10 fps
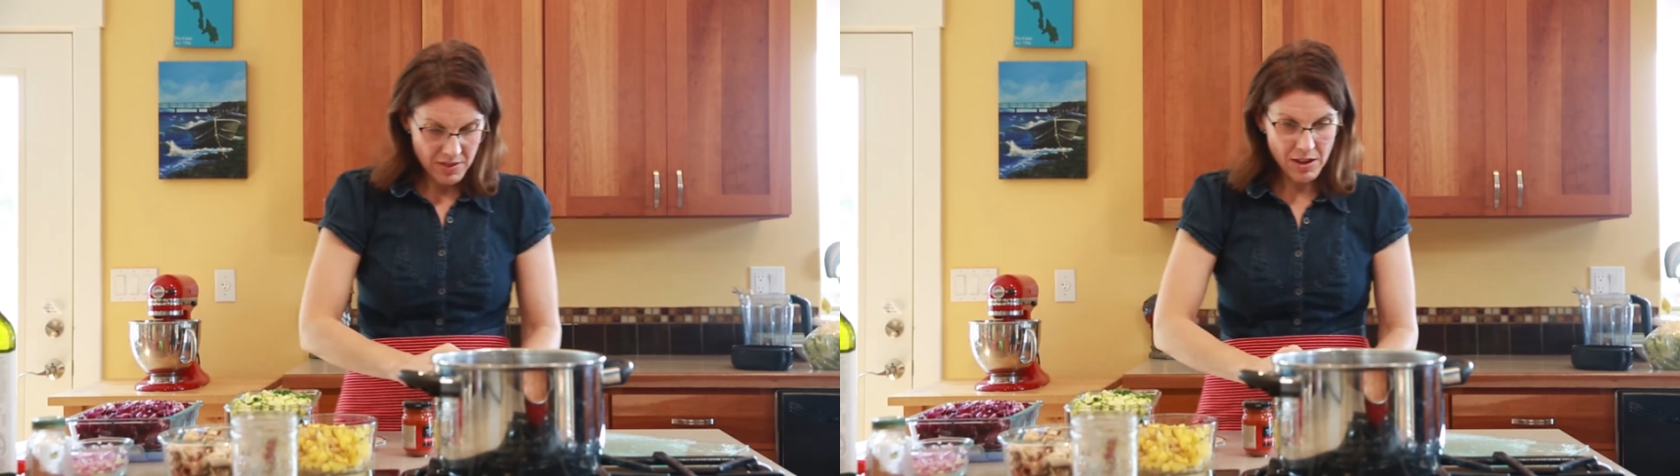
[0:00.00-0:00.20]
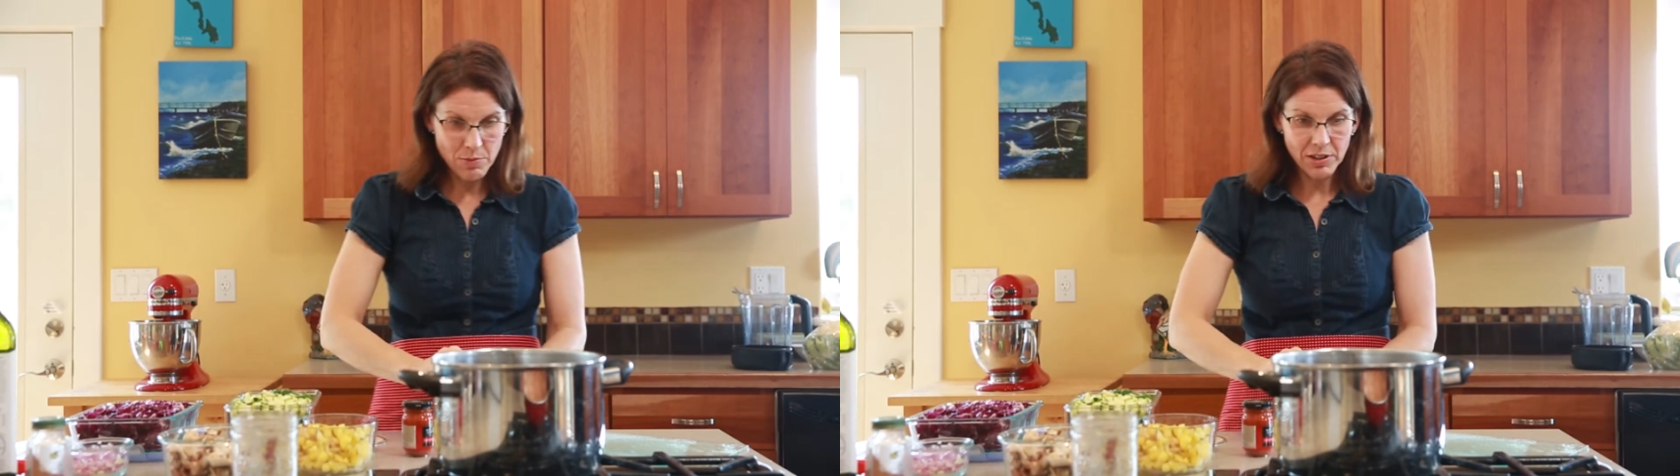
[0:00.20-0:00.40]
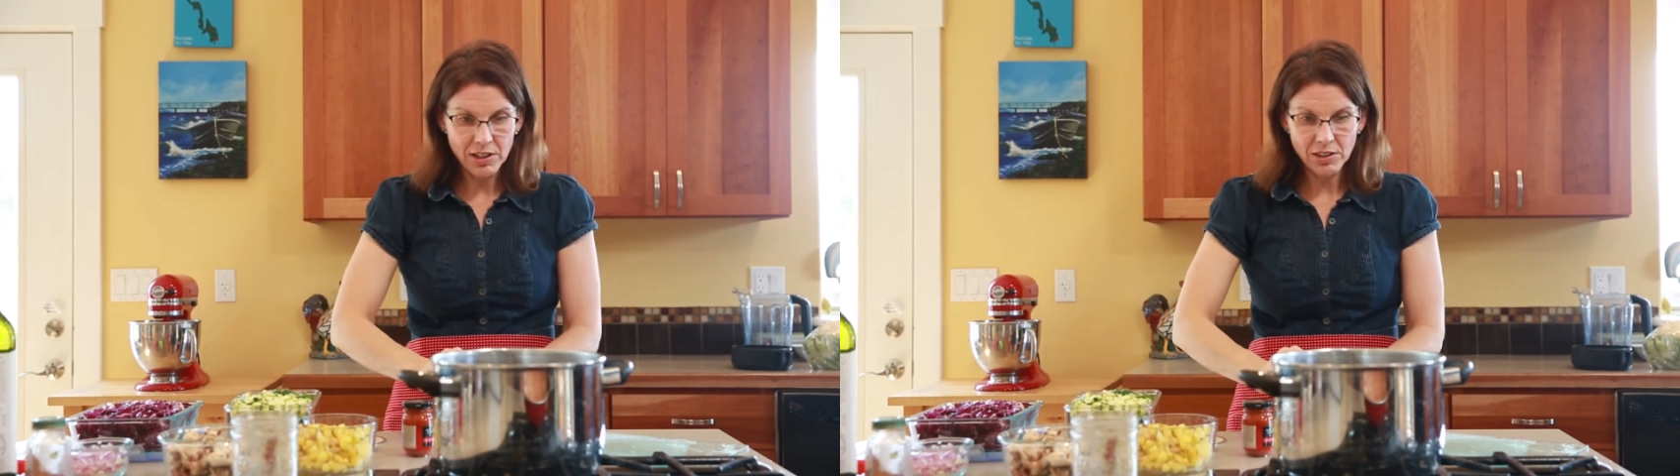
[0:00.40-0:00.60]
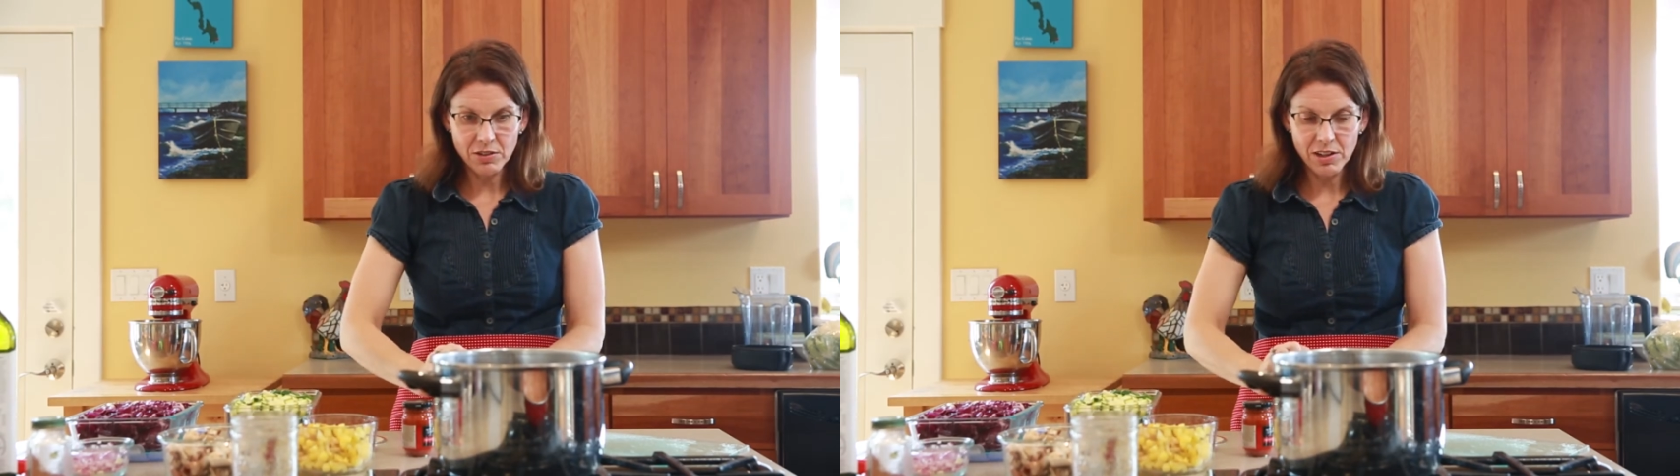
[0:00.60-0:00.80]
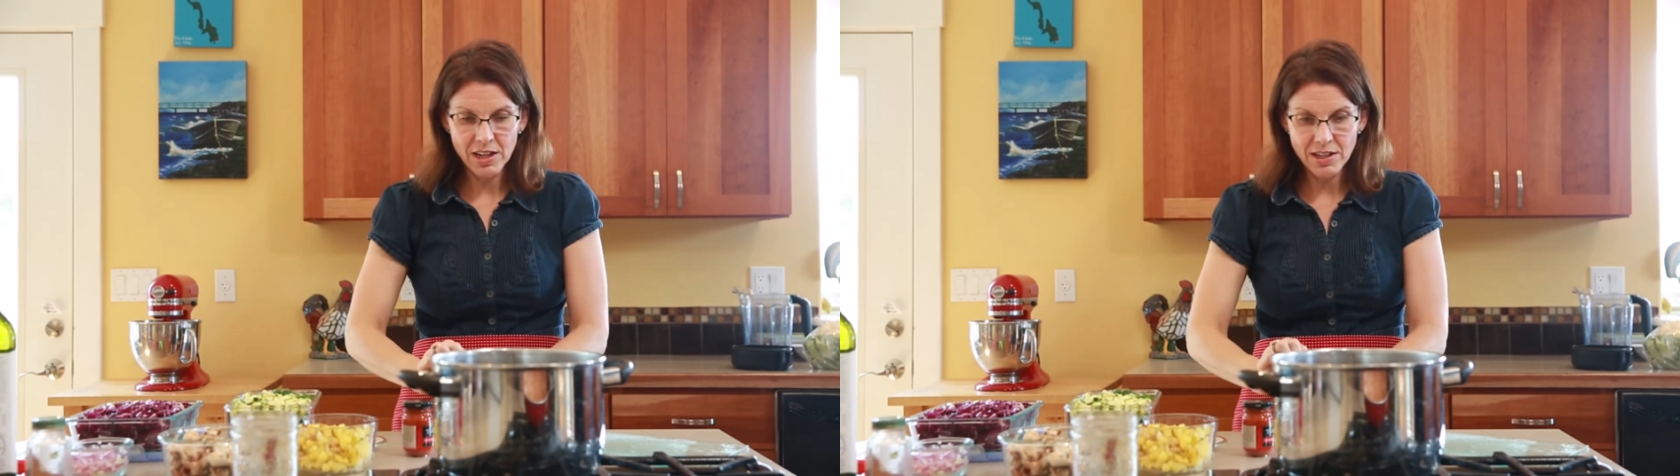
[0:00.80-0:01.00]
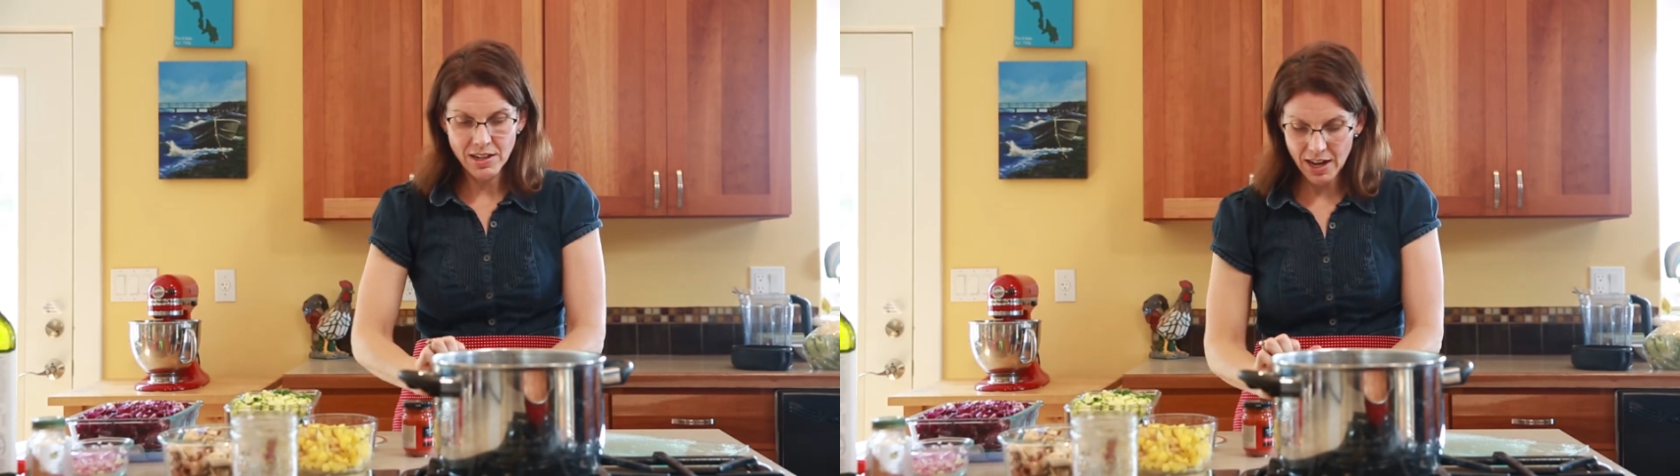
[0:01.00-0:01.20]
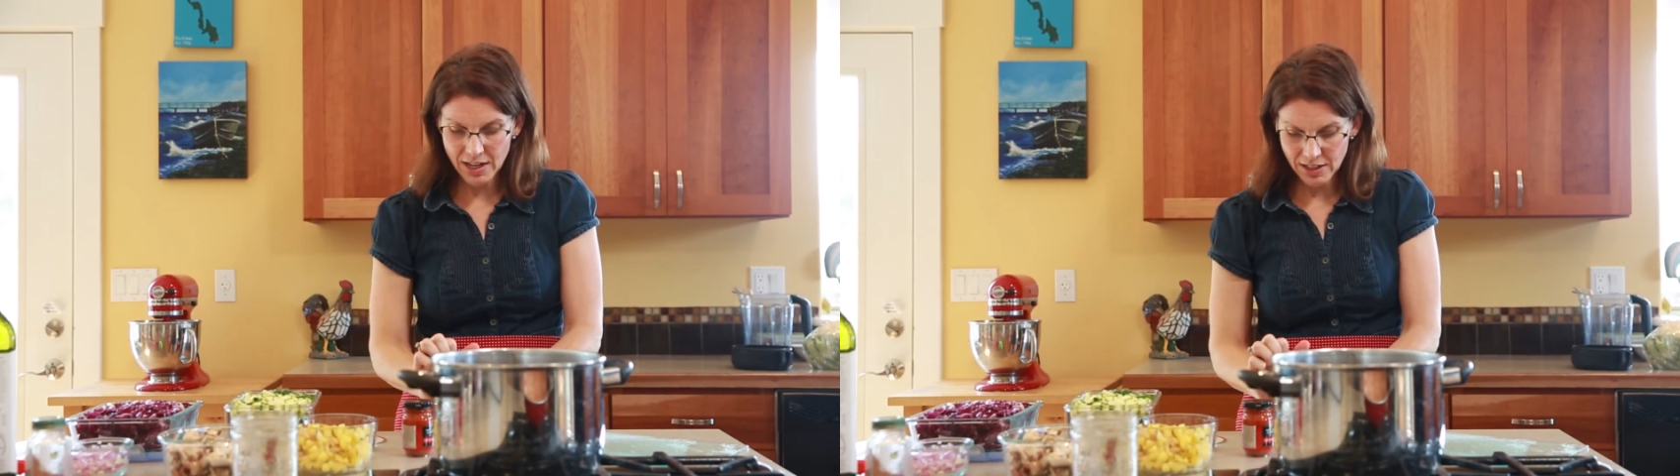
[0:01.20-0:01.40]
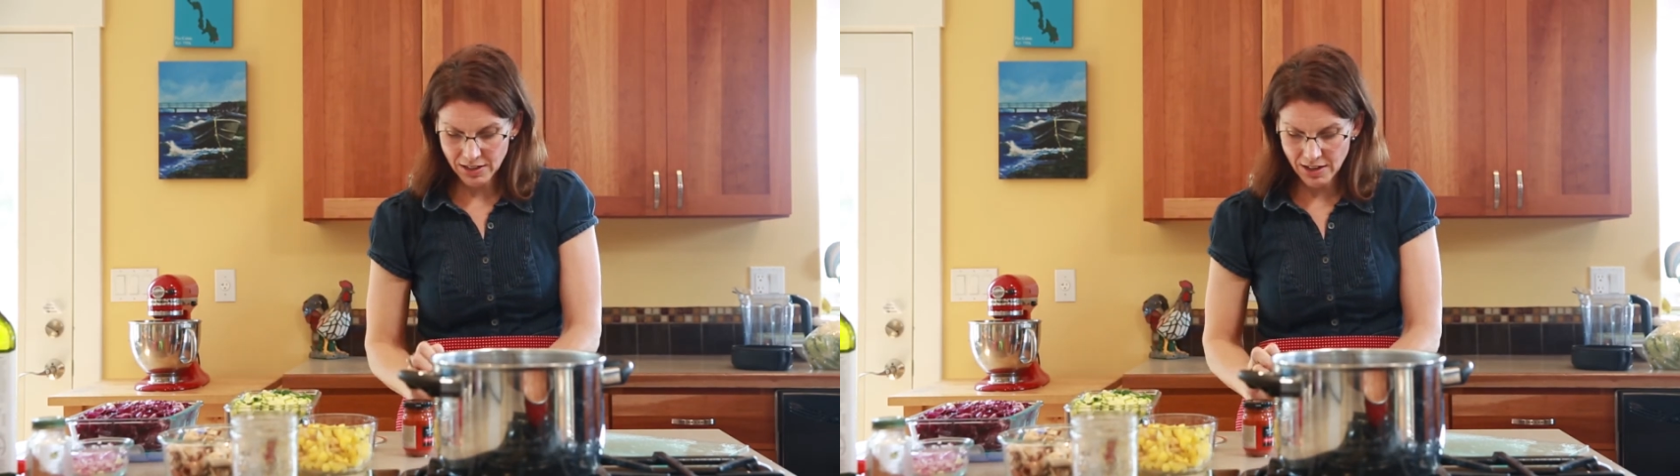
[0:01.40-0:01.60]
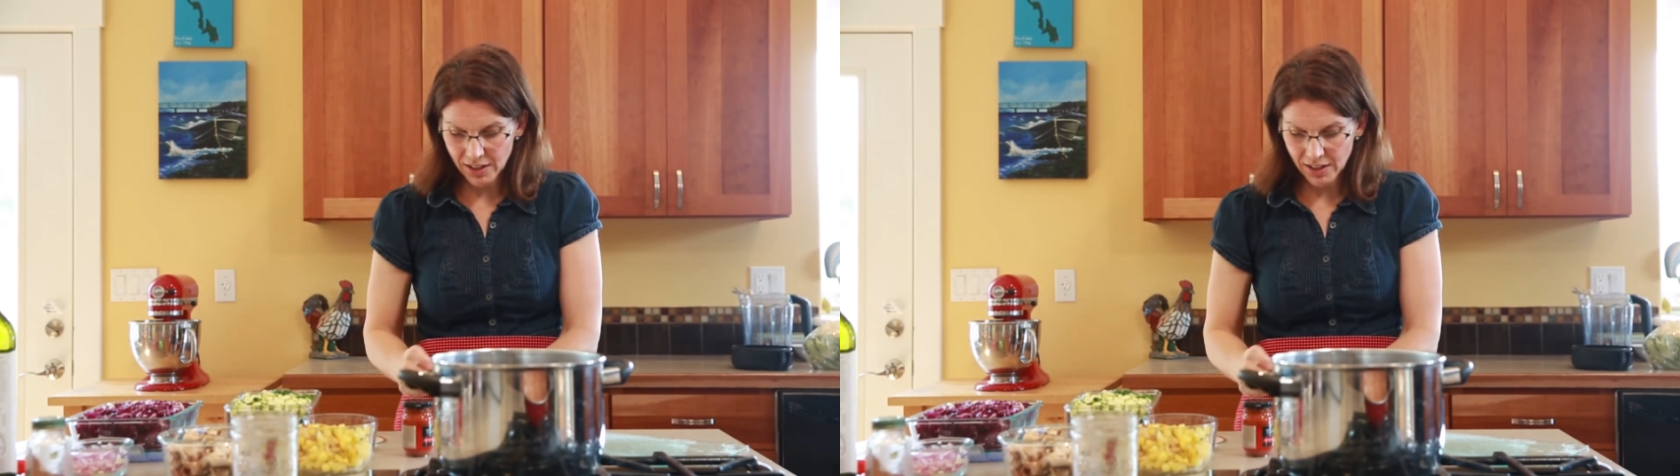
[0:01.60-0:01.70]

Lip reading: Then we're gonna go ahead and add in